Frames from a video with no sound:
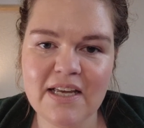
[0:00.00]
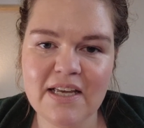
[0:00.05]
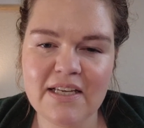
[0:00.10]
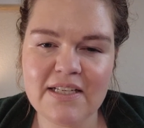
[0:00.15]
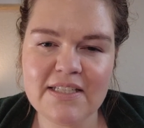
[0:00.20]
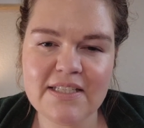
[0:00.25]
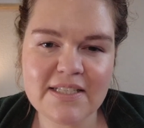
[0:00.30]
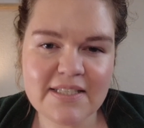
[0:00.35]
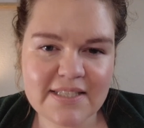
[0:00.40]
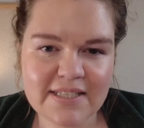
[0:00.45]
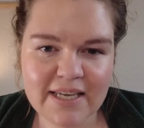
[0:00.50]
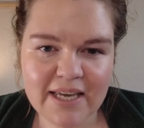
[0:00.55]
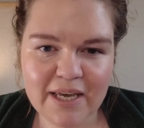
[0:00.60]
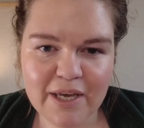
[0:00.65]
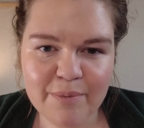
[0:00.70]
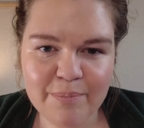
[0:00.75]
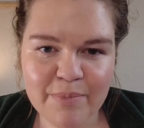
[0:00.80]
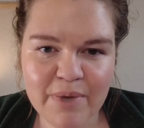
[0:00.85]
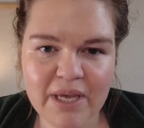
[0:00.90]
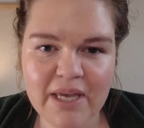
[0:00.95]

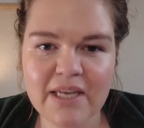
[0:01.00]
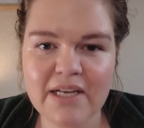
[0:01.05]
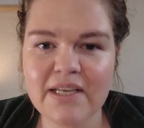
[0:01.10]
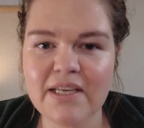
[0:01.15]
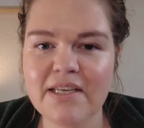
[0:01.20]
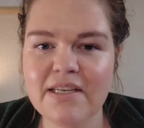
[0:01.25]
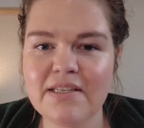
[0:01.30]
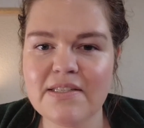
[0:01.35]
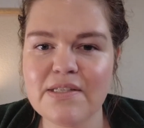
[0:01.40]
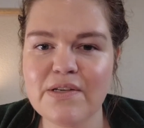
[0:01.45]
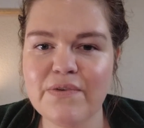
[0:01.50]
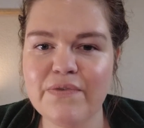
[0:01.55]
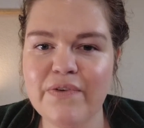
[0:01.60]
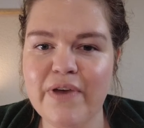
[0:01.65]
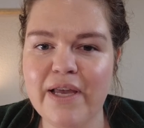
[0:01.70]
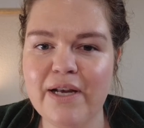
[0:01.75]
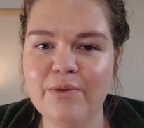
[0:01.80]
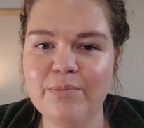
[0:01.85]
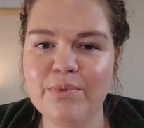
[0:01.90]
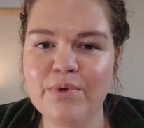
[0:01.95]
Dischem. It is
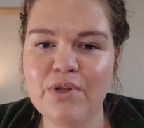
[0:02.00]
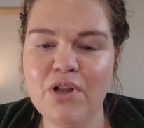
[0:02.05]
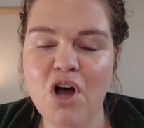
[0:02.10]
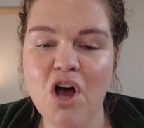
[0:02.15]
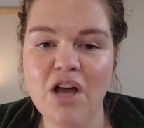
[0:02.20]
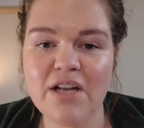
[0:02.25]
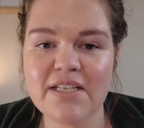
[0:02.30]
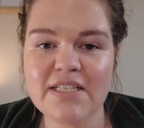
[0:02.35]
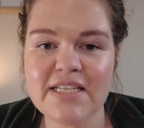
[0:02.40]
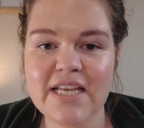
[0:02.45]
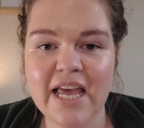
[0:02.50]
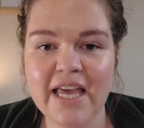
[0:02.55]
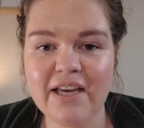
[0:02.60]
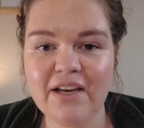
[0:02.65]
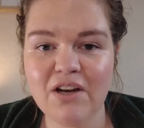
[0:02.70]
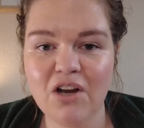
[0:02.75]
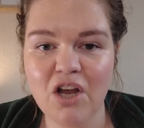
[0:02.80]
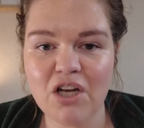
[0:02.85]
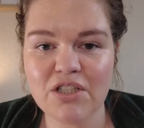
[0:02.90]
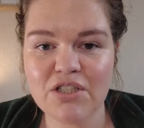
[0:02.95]
available on
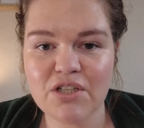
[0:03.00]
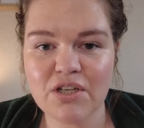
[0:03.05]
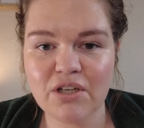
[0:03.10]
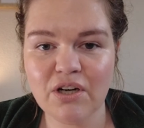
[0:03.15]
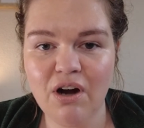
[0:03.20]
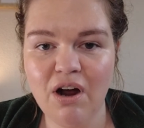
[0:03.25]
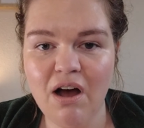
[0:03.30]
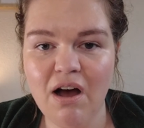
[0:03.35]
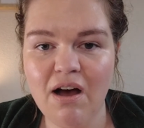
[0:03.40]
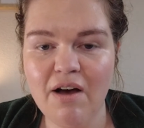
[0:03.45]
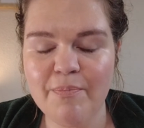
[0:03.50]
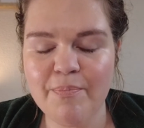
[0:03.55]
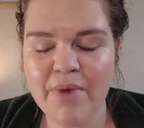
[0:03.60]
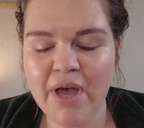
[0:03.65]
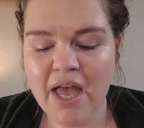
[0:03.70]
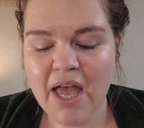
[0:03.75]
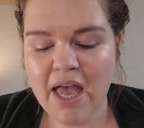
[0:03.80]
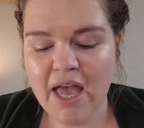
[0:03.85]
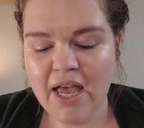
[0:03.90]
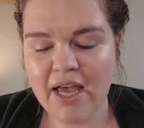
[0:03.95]
takealot.com,
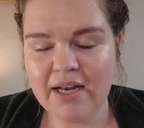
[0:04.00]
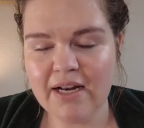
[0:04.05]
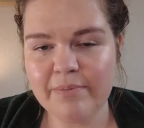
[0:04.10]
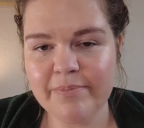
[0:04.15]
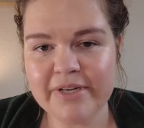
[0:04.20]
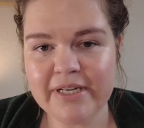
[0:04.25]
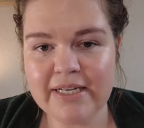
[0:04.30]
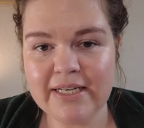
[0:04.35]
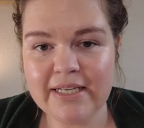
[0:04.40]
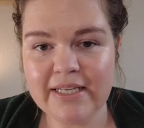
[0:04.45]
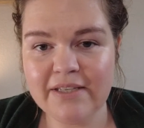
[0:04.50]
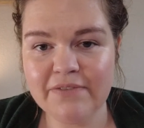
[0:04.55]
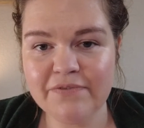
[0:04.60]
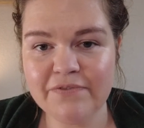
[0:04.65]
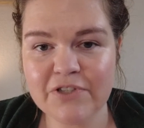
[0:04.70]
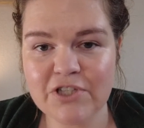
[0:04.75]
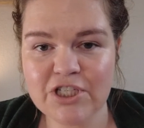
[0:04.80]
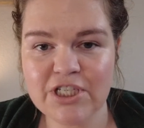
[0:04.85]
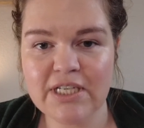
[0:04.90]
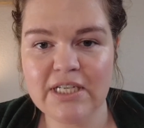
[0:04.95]
and I believe
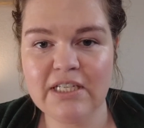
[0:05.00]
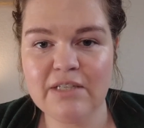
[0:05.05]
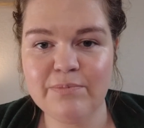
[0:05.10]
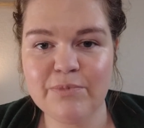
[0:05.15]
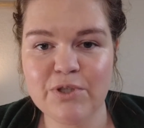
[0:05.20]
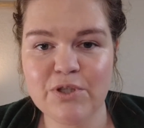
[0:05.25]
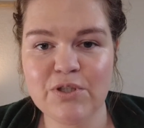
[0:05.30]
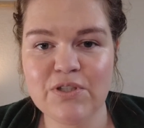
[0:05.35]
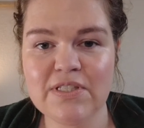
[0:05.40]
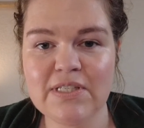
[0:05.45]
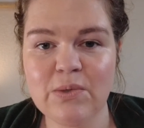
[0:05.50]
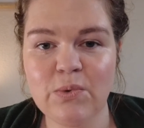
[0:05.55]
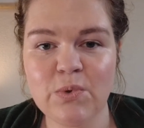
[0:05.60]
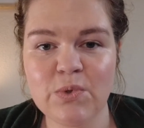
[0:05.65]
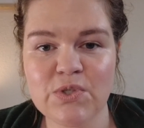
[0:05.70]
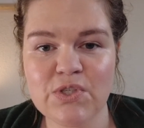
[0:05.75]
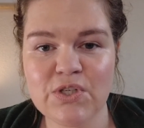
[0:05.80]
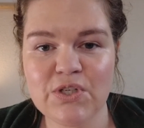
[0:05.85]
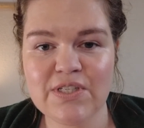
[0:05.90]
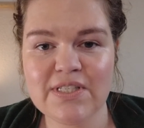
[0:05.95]
Fashini Beauty
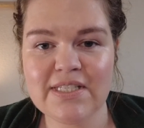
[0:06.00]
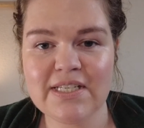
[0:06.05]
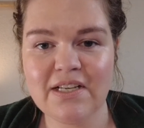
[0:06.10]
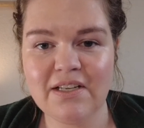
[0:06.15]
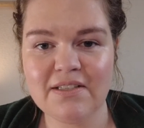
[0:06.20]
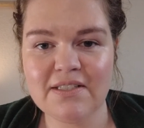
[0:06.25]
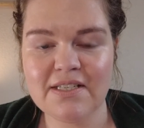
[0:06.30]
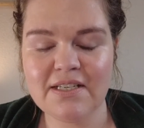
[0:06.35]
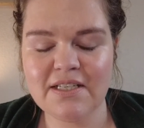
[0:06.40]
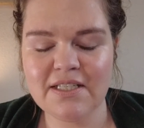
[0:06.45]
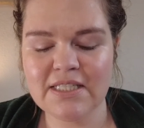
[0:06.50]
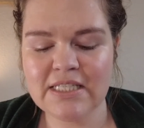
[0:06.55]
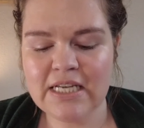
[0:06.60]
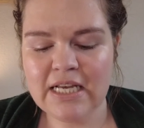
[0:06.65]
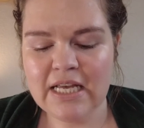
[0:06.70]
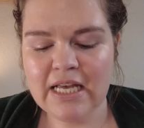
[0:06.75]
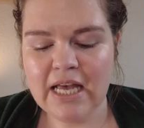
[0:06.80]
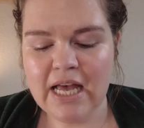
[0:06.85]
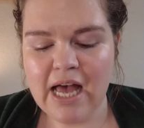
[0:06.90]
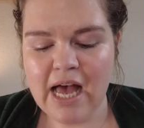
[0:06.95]
also sells it.
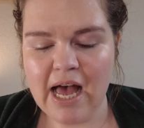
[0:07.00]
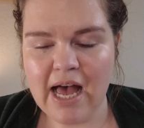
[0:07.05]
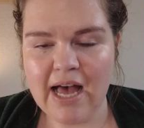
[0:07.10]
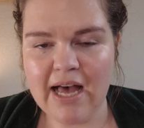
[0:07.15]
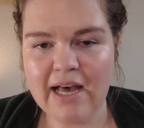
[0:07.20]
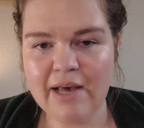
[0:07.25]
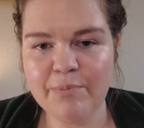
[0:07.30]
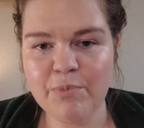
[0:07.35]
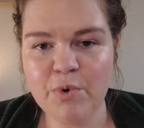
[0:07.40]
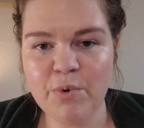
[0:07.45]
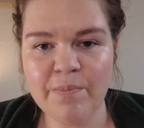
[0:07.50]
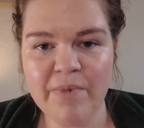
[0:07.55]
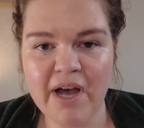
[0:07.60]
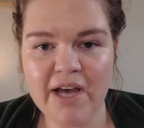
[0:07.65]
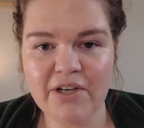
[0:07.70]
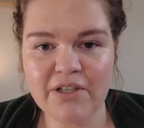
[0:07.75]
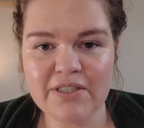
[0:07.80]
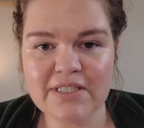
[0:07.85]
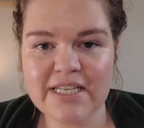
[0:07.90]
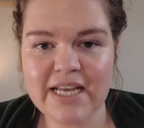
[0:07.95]
I bought
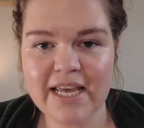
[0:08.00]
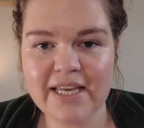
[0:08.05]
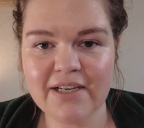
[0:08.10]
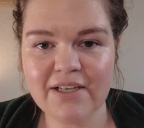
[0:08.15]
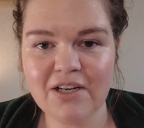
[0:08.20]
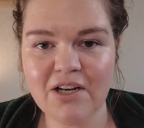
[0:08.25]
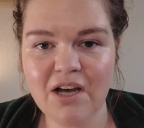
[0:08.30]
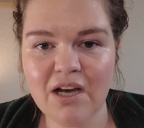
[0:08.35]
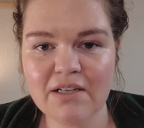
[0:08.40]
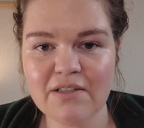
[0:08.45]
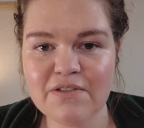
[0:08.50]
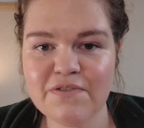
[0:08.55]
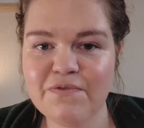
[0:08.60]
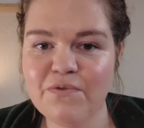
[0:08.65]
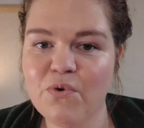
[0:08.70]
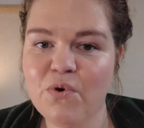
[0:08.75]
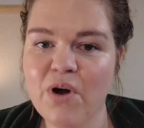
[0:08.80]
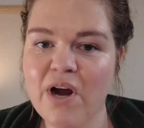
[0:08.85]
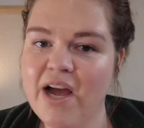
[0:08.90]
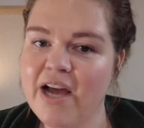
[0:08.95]
mine on Takealot
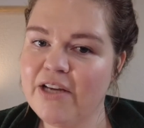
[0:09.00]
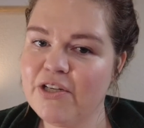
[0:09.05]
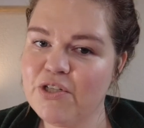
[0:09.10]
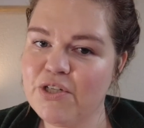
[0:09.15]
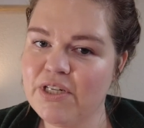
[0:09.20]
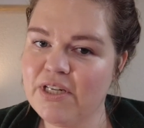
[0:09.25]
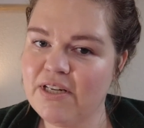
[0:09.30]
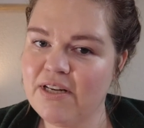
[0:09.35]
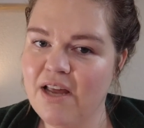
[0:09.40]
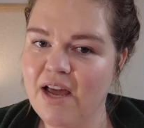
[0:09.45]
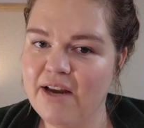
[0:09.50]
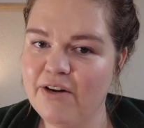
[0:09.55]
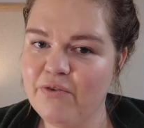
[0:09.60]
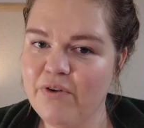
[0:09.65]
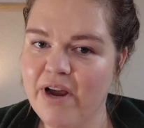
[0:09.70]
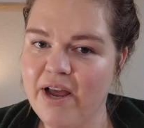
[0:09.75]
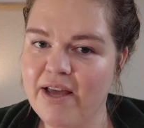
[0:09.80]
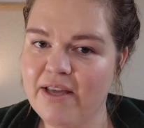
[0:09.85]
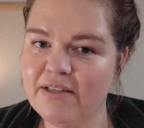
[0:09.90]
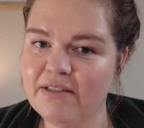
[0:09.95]
for 109
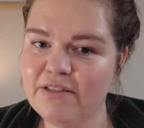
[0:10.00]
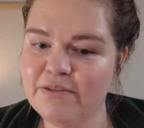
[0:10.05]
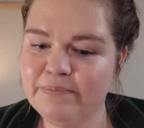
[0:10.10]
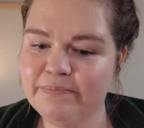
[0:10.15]
Rand.